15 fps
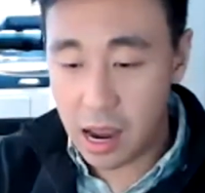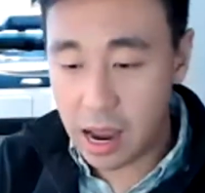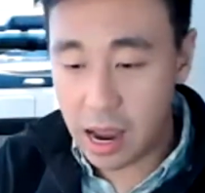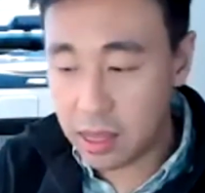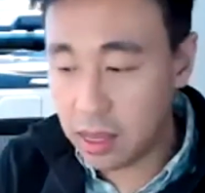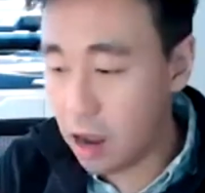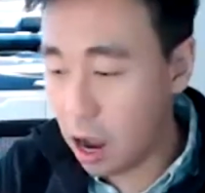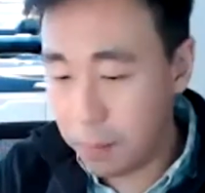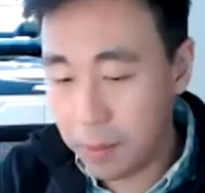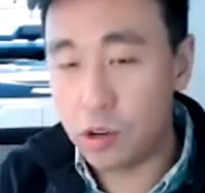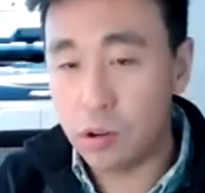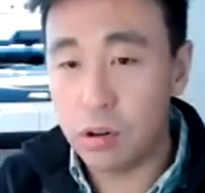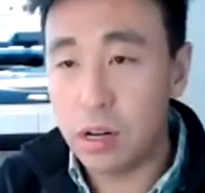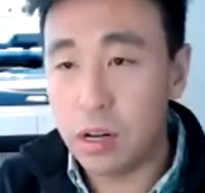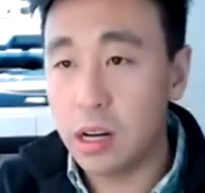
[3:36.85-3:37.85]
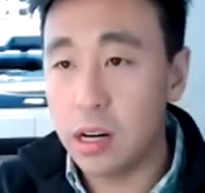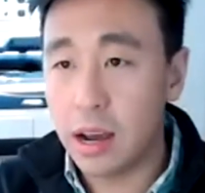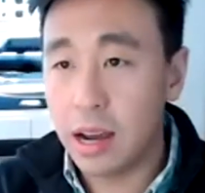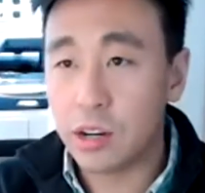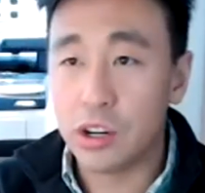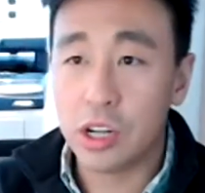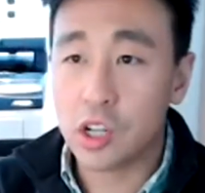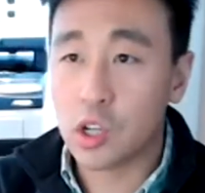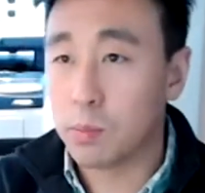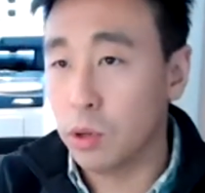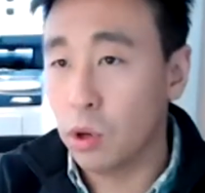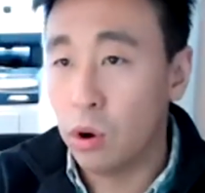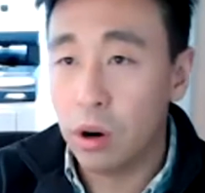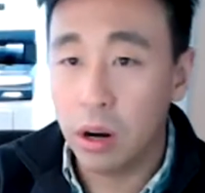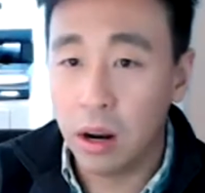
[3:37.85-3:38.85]
had the opportunity to actually
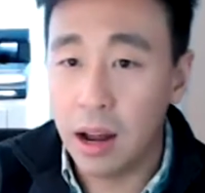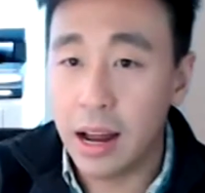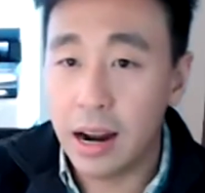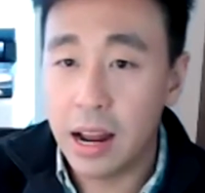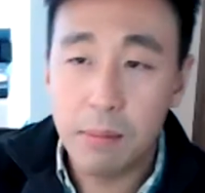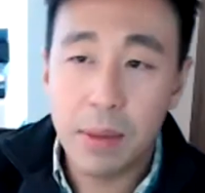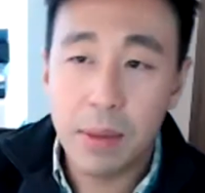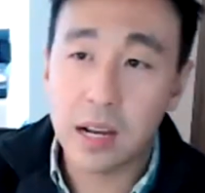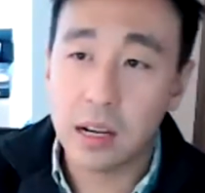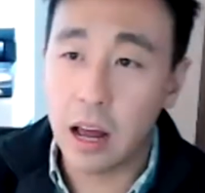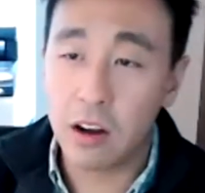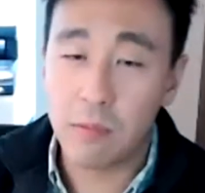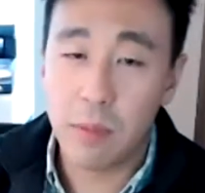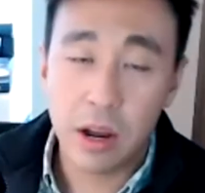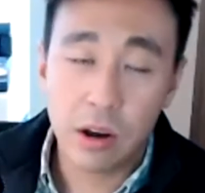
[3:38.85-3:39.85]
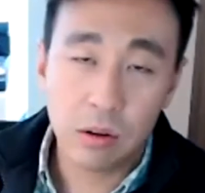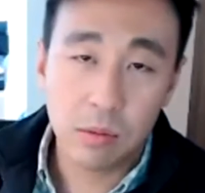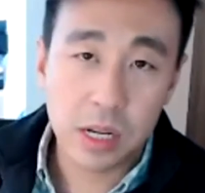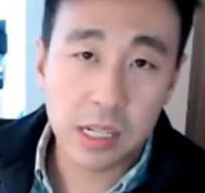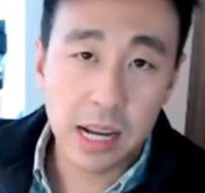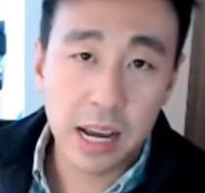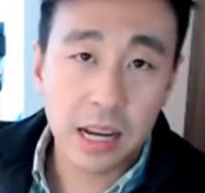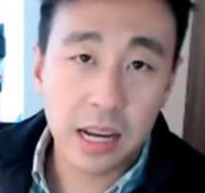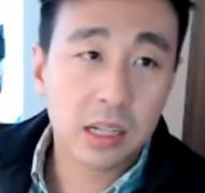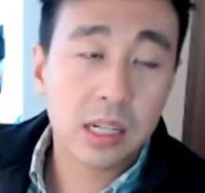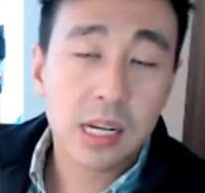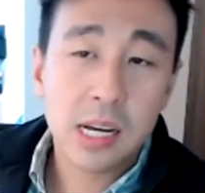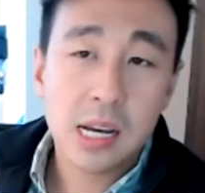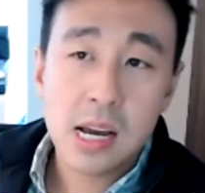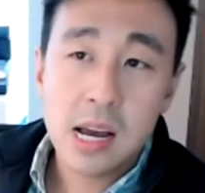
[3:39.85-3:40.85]
explore a lot and make a lot of my own mistakes.
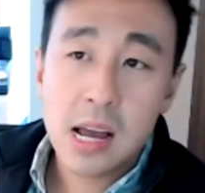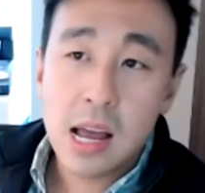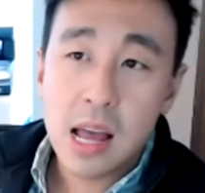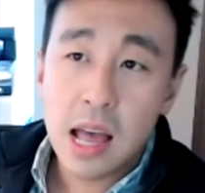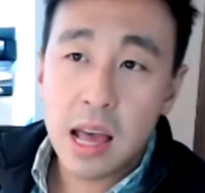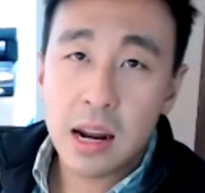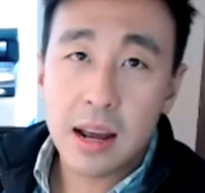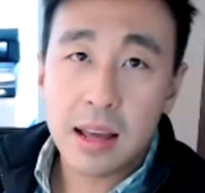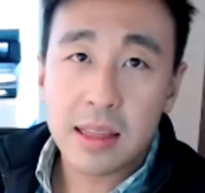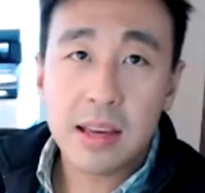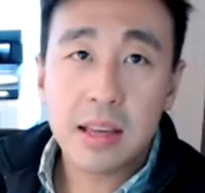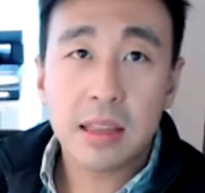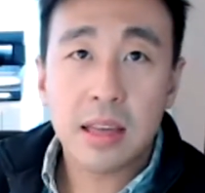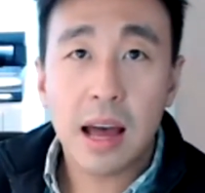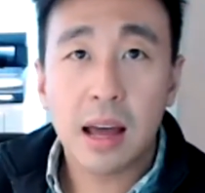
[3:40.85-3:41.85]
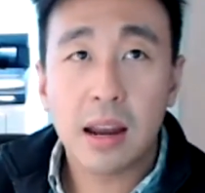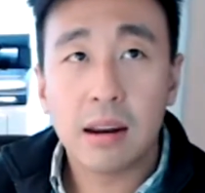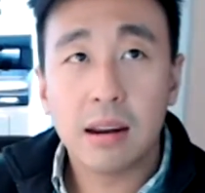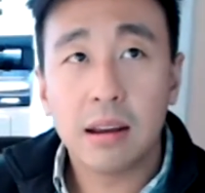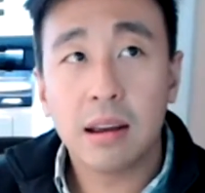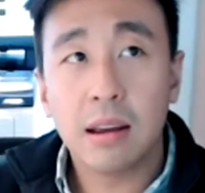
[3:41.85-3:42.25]
And I think that